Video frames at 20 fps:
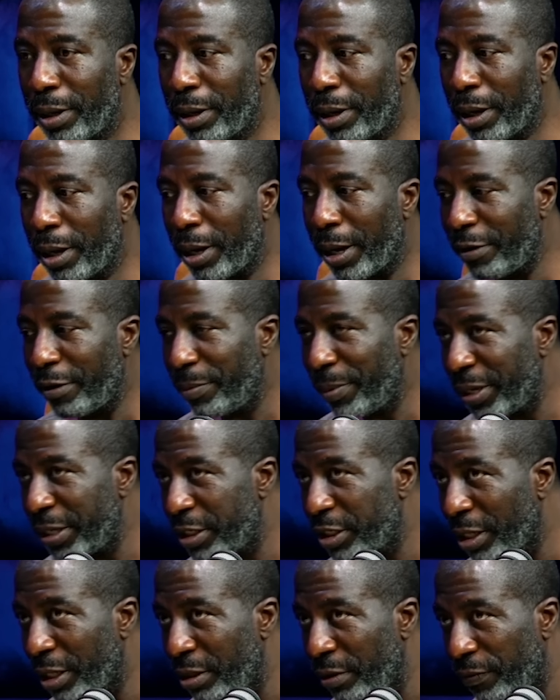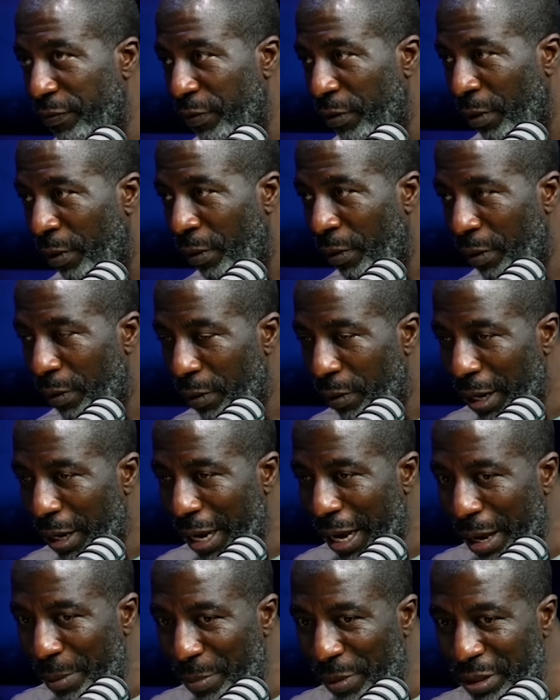Everybody's on the floor.
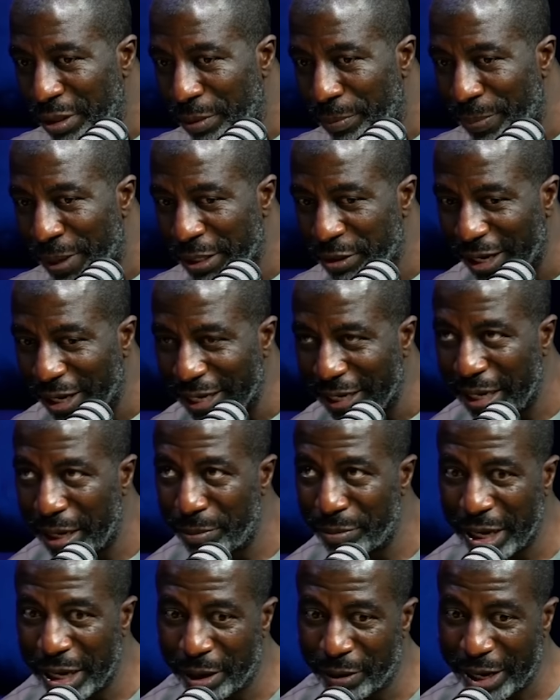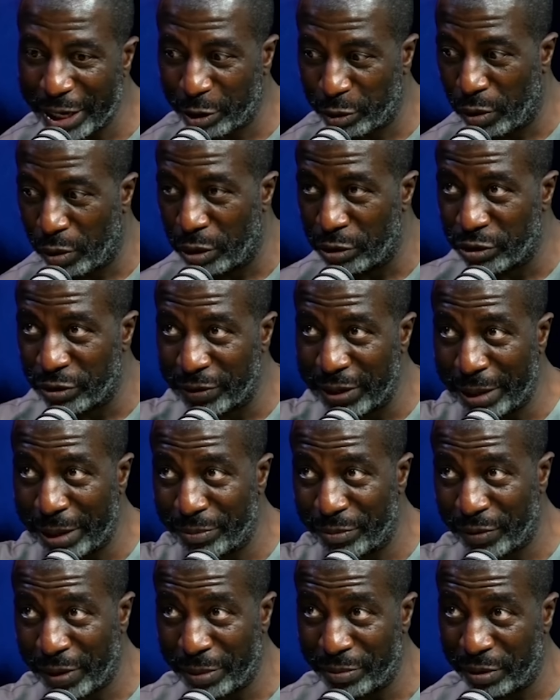I'm on the bed. So I came down. I crawled to grab
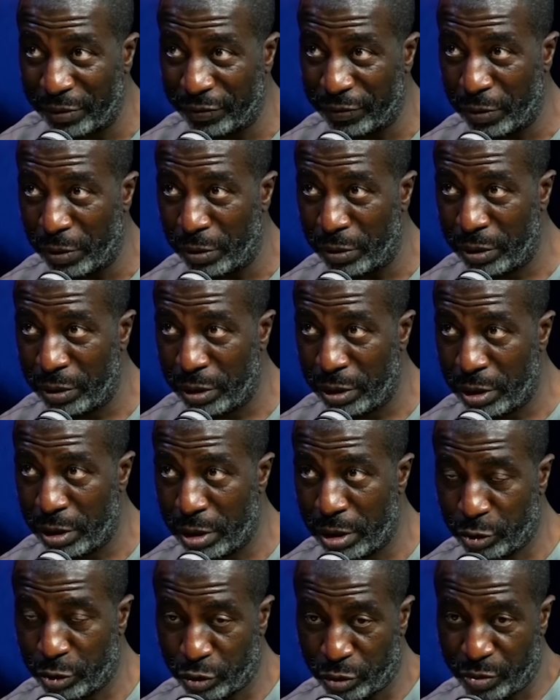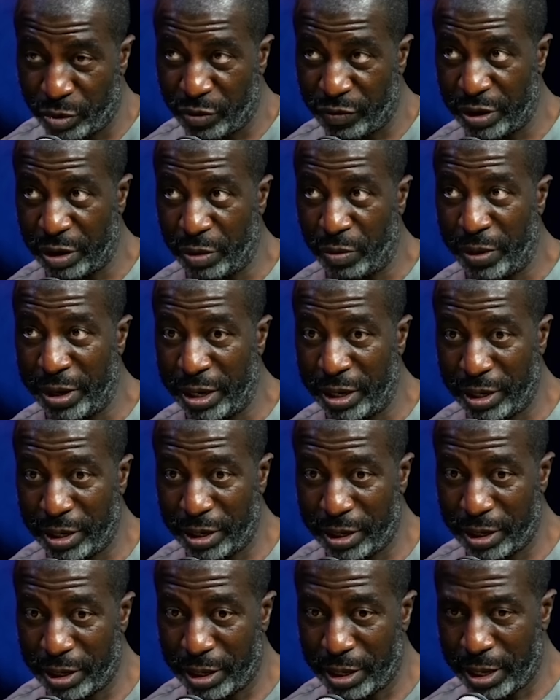the phone to move it away.
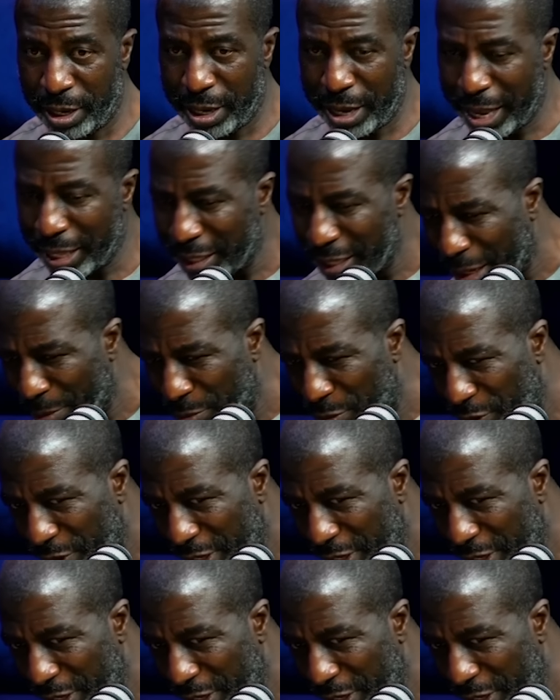And then I'm looking